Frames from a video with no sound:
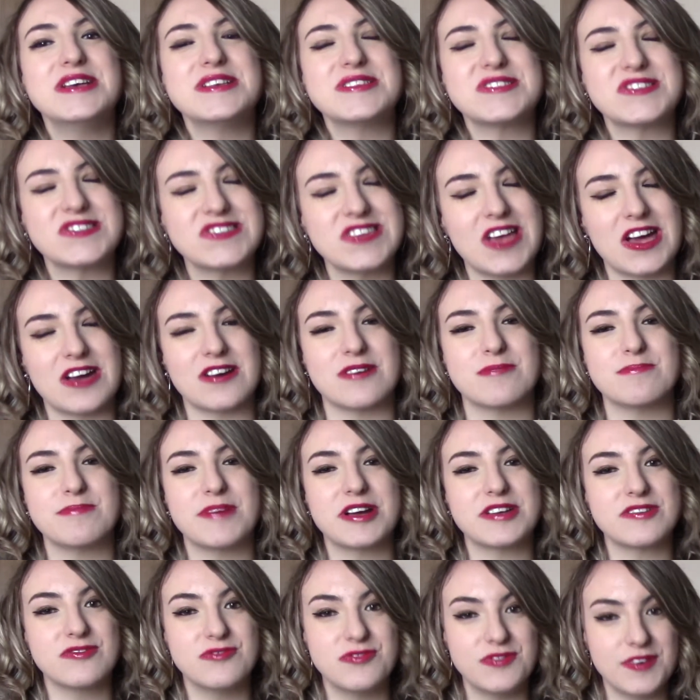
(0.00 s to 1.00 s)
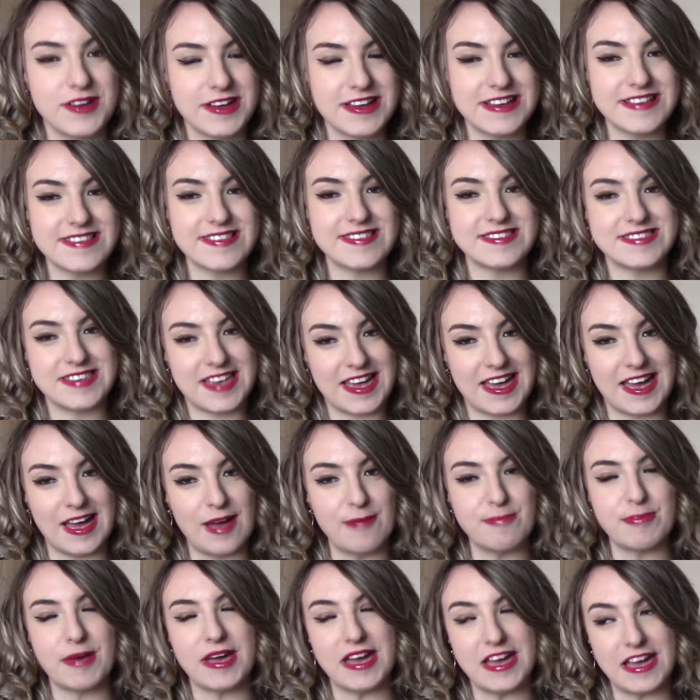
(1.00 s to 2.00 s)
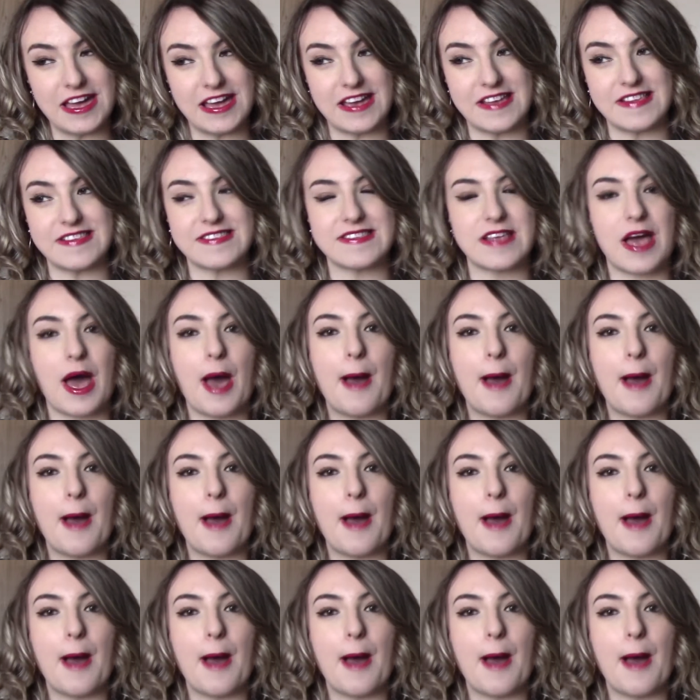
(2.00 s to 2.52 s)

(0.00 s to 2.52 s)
So my first tip is